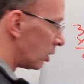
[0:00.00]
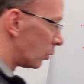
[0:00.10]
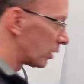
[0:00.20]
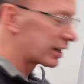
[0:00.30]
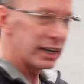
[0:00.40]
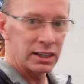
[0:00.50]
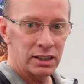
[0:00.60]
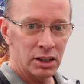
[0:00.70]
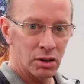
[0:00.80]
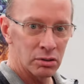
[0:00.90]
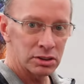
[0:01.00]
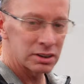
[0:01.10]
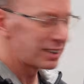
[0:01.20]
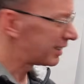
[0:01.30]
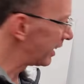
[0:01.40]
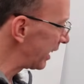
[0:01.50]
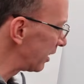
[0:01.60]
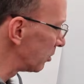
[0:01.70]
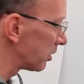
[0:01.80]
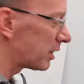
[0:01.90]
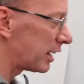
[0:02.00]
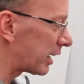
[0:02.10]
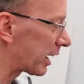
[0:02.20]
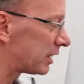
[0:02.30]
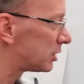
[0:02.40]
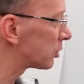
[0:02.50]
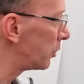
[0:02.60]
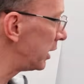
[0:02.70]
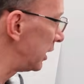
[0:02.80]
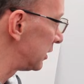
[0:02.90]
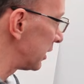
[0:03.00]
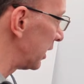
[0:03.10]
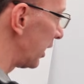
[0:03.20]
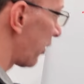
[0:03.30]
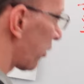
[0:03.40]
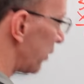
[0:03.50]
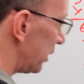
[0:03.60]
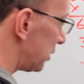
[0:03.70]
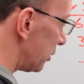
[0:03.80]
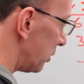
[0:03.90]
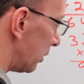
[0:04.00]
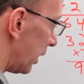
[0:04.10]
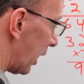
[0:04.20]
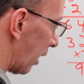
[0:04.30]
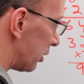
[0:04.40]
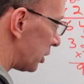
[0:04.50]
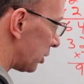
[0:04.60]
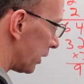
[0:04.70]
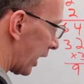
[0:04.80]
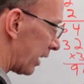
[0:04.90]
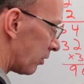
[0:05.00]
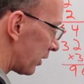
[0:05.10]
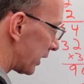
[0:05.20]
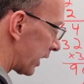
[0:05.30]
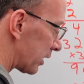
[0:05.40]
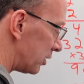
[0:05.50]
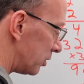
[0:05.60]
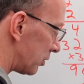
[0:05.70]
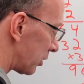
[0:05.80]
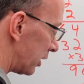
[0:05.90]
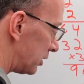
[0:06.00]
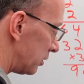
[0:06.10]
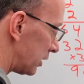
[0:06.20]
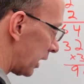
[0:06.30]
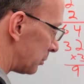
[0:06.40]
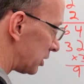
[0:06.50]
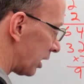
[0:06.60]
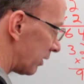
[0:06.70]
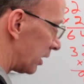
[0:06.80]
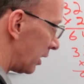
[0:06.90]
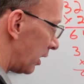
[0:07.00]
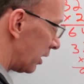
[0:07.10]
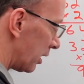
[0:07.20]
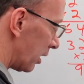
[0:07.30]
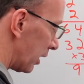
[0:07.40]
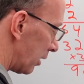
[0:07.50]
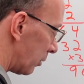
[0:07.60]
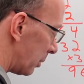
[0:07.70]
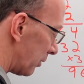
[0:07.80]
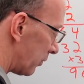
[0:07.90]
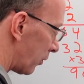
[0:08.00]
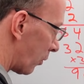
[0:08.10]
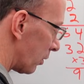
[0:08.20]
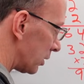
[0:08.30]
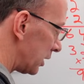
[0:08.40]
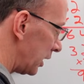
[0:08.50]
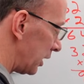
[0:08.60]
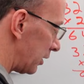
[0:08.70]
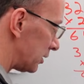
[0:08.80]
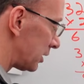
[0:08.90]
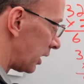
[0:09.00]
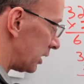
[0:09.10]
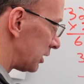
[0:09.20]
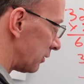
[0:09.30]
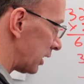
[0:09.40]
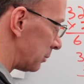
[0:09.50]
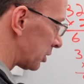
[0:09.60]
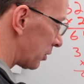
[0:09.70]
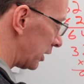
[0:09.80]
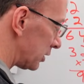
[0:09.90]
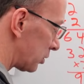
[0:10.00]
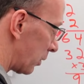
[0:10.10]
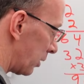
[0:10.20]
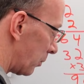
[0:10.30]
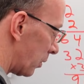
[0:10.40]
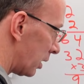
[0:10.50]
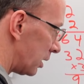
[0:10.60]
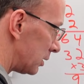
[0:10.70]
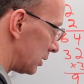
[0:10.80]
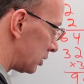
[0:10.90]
We're getting close. I don't think I could squeeze 32. I'll just show you. I don't think I can do 32 times 7. All right, it would be 14s. Sometimes 3 is 21,